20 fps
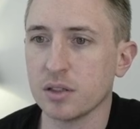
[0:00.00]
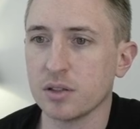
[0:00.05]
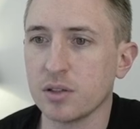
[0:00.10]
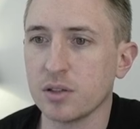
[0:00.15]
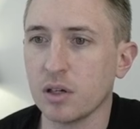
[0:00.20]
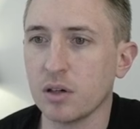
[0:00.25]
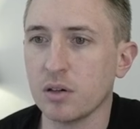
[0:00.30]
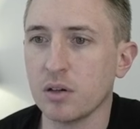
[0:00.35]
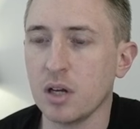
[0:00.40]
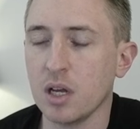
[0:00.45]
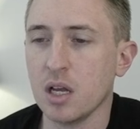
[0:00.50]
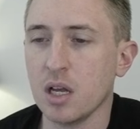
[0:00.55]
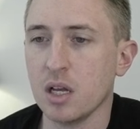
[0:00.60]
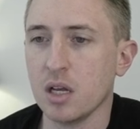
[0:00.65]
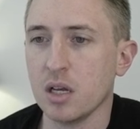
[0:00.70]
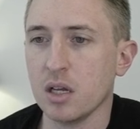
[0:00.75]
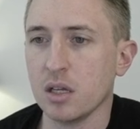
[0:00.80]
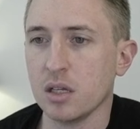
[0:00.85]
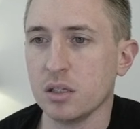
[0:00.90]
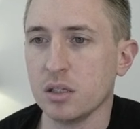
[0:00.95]
So
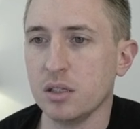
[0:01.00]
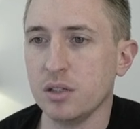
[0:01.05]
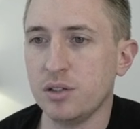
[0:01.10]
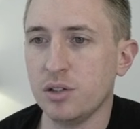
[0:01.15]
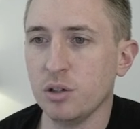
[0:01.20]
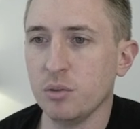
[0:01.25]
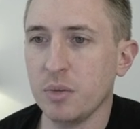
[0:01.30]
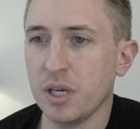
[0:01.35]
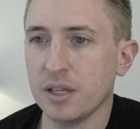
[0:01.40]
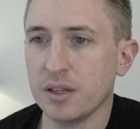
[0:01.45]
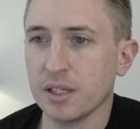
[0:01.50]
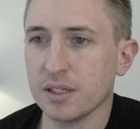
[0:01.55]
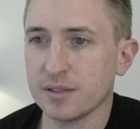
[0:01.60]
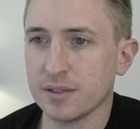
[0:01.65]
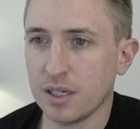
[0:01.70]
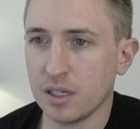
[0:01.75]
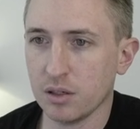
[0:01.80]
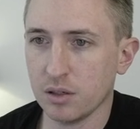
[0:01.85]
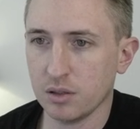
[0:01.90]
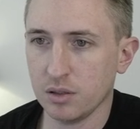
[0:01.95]
the two main things
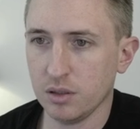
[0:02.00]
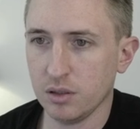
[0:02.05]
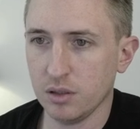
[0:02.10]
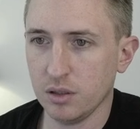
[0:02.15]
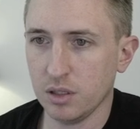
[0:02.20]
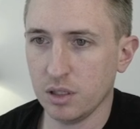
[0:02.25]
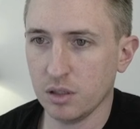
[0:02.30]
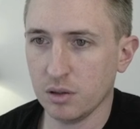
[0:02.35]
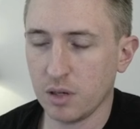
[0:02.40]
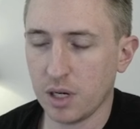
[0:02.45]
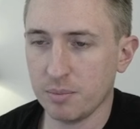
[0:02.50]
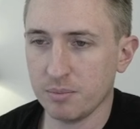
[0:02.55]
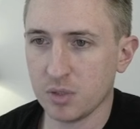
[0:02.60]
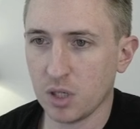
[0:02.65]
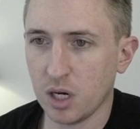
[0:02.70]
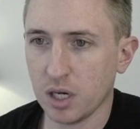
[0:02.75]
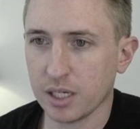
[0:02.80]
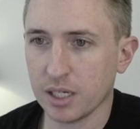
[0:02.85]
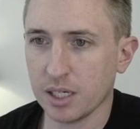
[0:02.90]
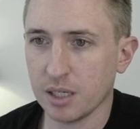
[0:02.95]
that I'm
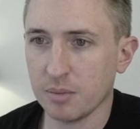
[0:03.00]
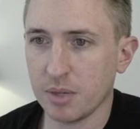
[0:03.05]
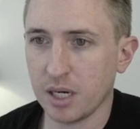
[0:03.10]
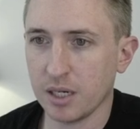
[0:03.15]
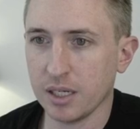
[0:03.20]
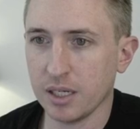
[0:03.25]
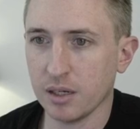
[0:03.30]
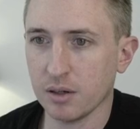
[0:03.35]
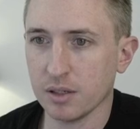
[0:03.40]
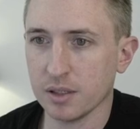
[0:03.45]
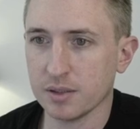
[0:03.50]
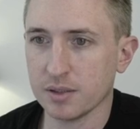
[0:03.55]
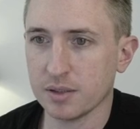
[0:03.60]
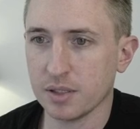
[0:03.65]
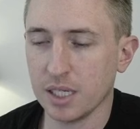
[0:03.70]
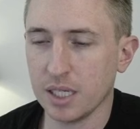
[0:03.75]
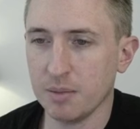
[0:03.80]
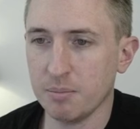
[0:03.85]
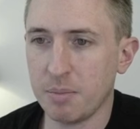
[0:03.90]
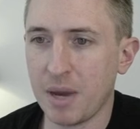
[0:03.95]
talking about here is
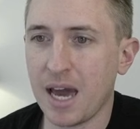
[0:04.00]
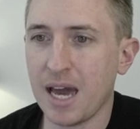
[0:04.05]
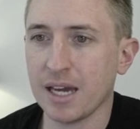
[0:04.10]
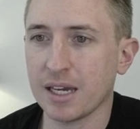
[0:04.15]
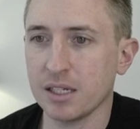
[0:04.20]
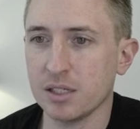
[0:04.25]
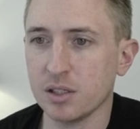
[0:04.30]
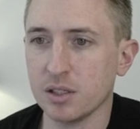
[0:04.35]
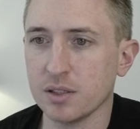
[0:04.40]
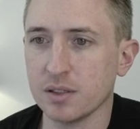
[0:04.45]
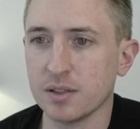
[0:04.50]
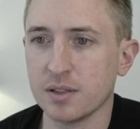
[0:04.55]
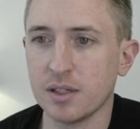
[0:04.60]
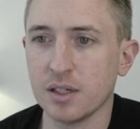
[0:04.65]
in packages,